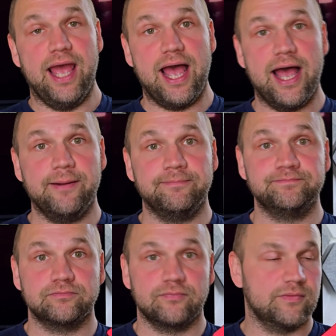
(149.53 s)

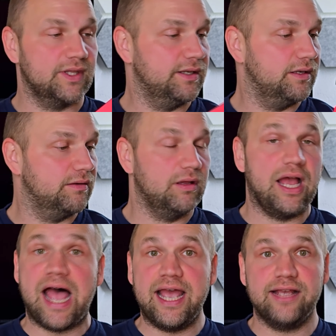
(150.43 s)

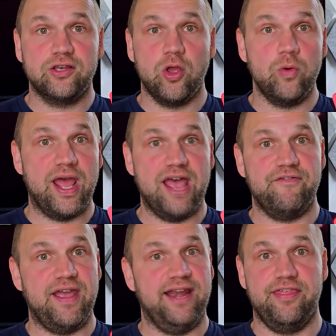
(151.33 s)
I don't
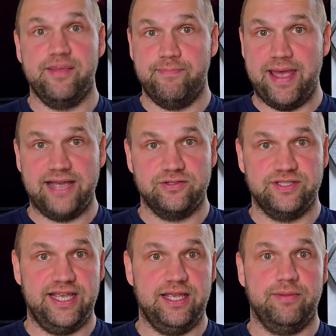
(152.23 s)
have anything bad to
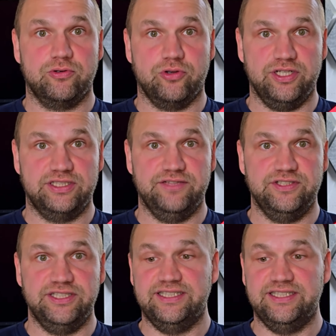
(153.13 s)
say about connectivity.